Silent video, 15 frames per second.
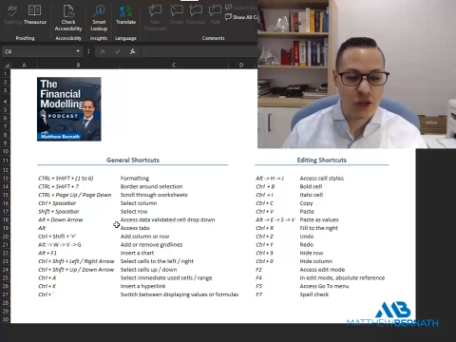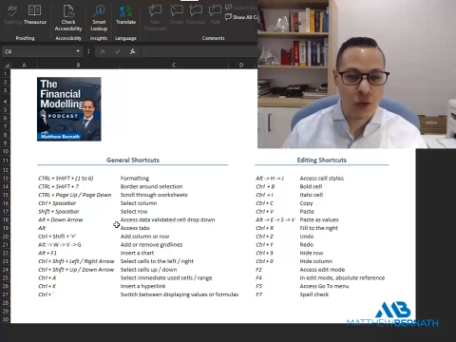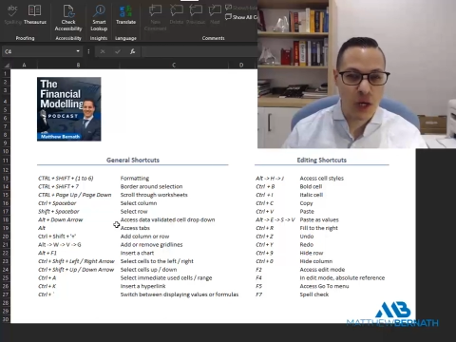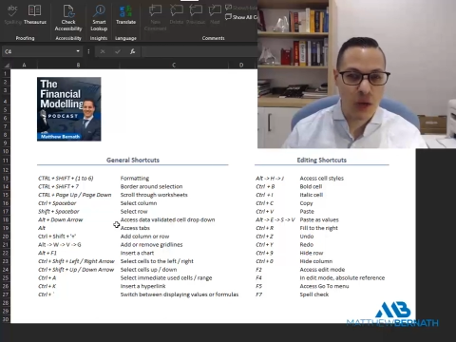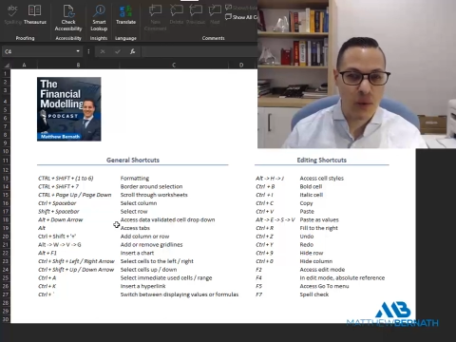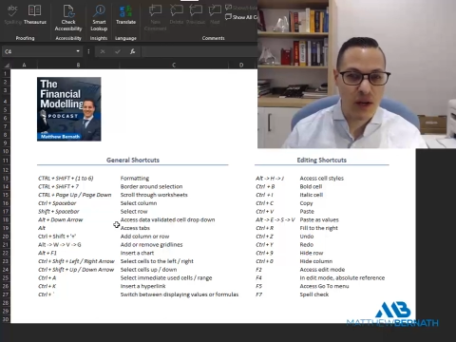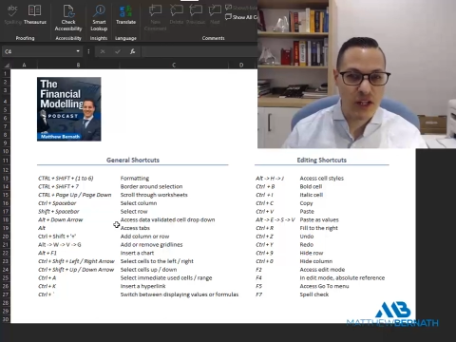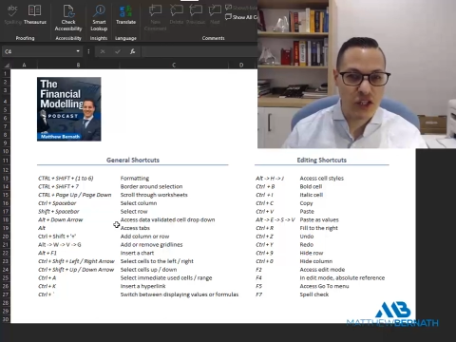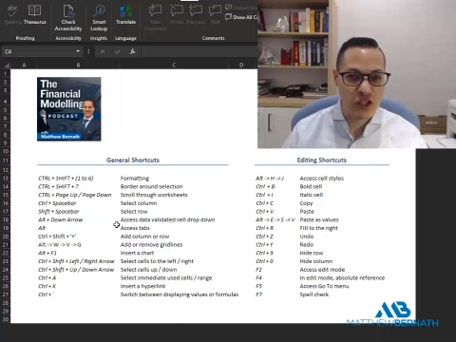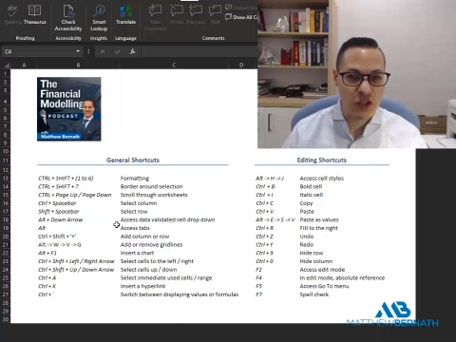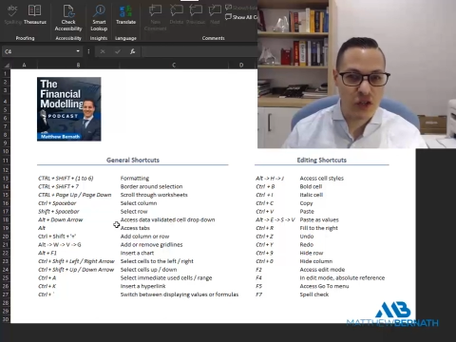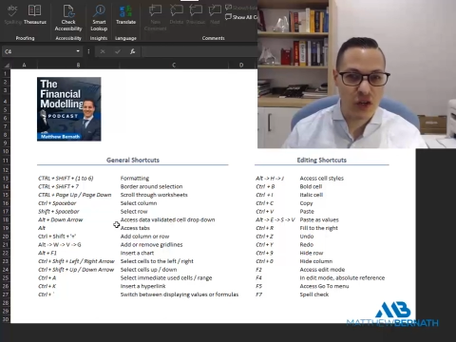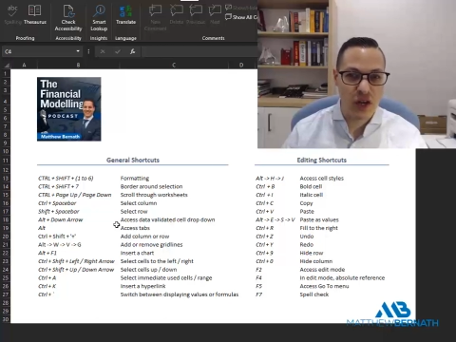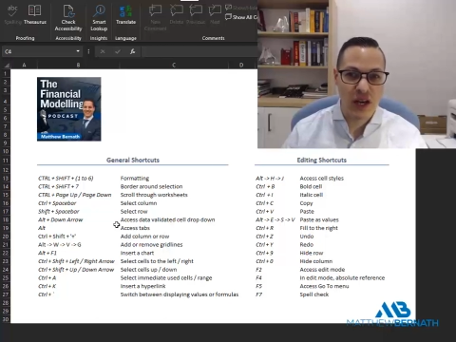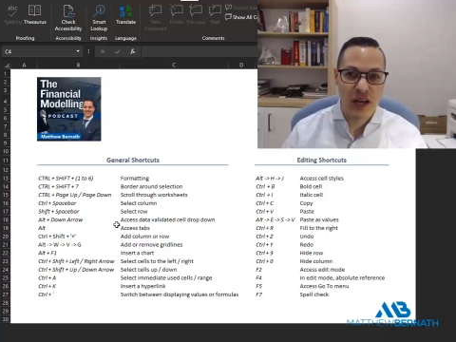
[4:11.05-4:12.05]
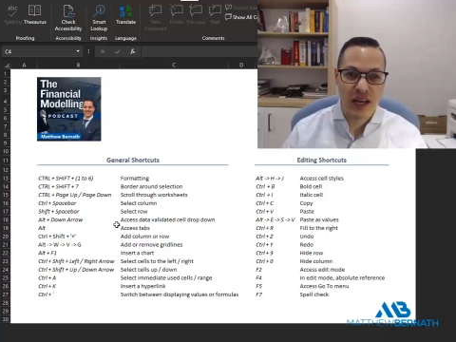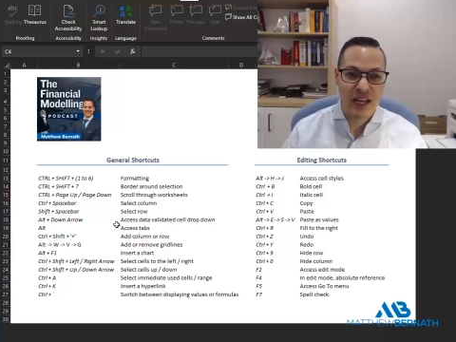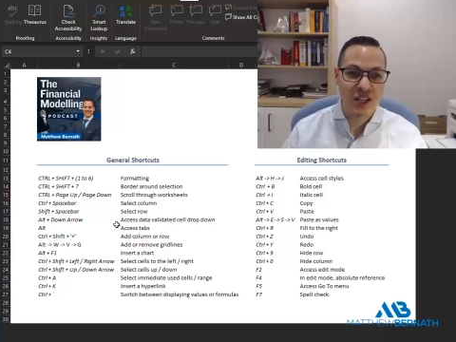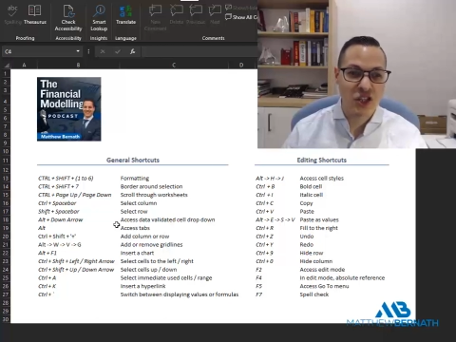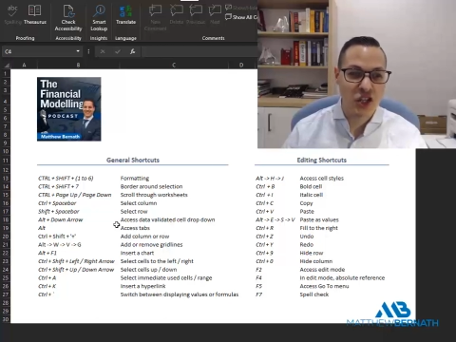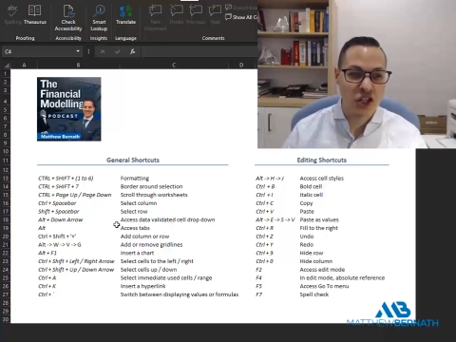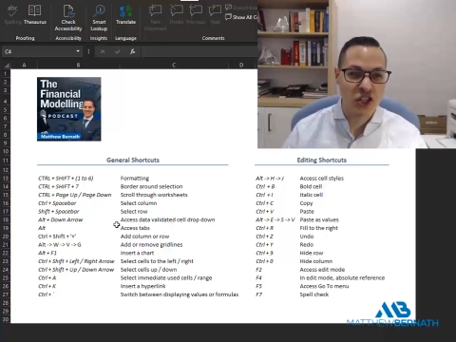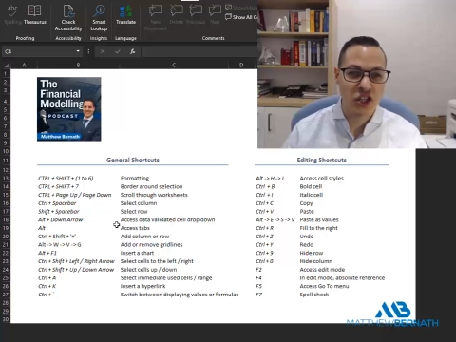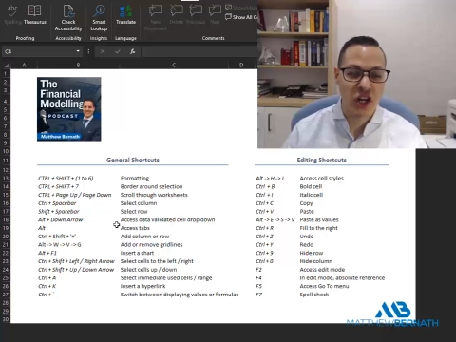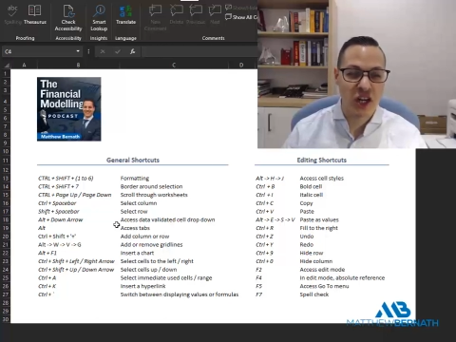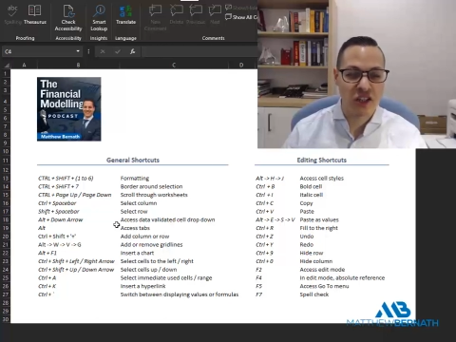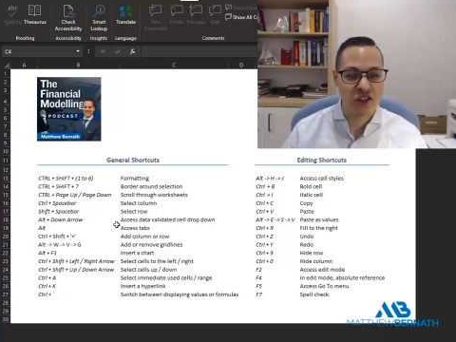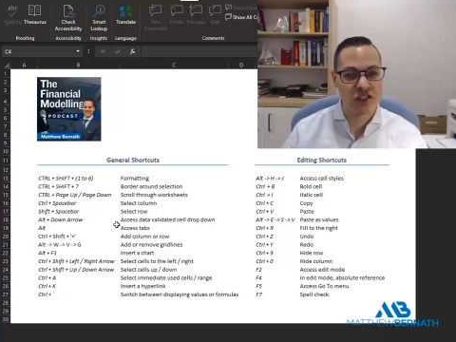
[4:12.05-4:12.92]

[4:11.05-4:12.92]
Quick way to insert a chart,